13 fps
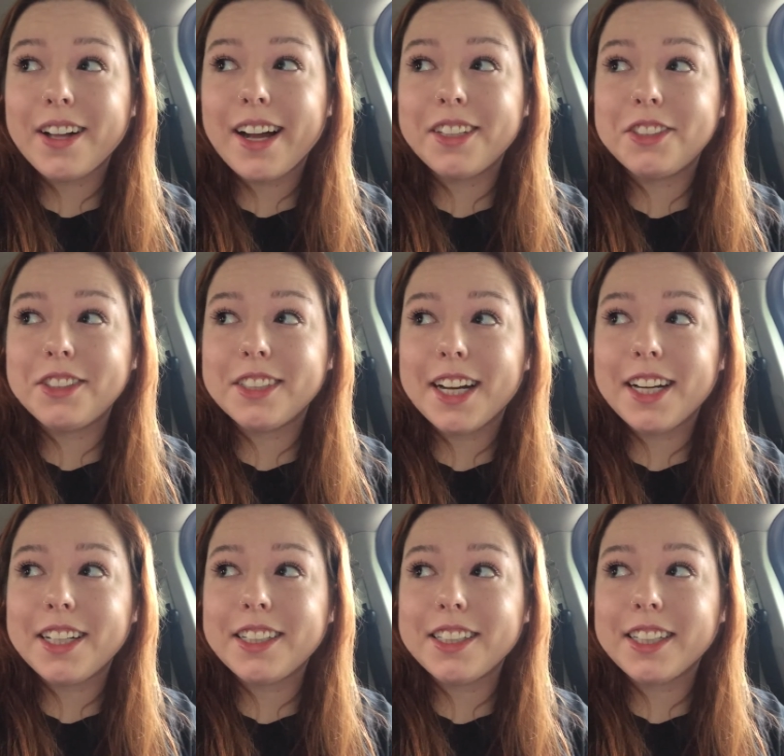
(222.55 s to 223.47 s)
I do
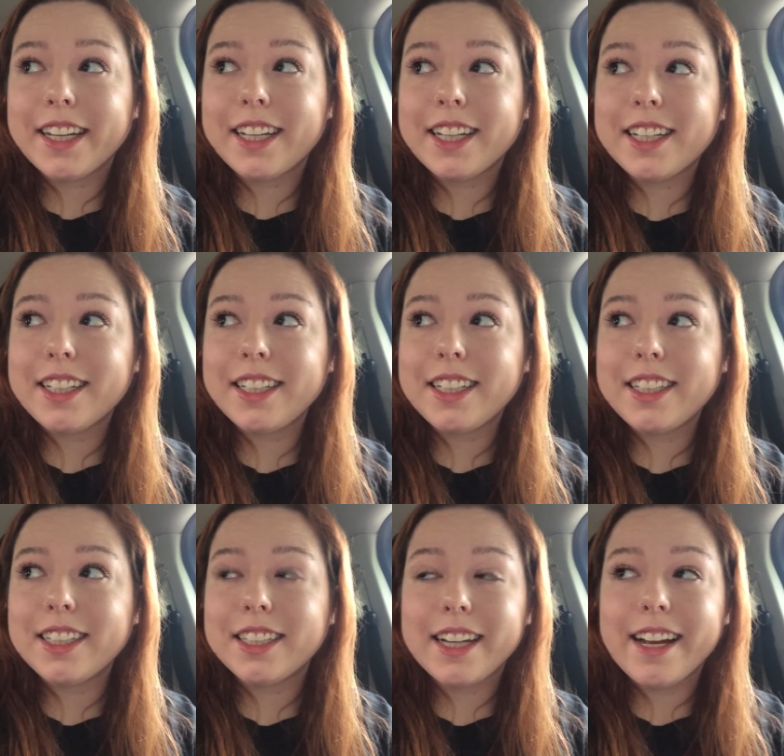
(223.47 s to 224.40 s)
not like
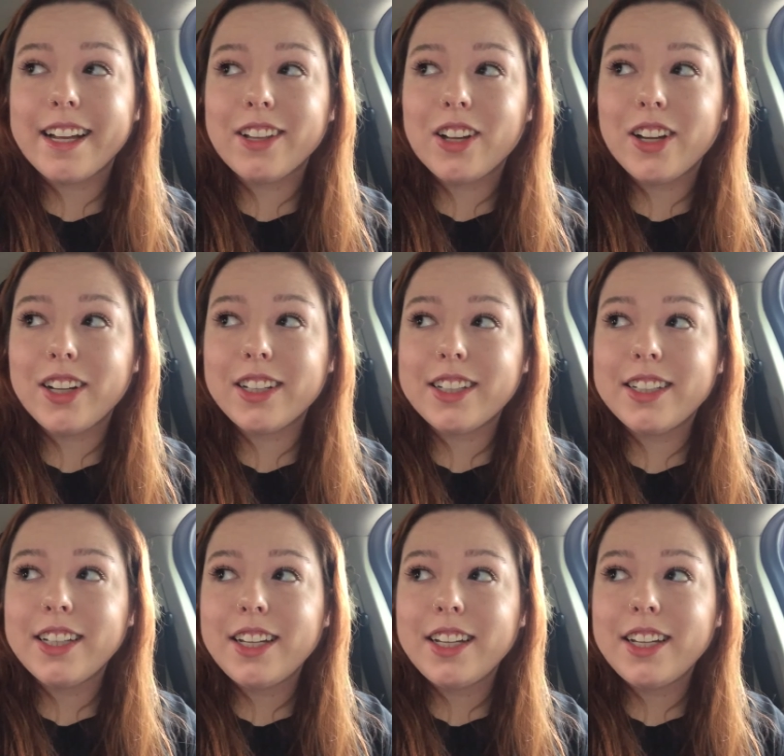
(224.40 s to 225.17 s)
the dialogue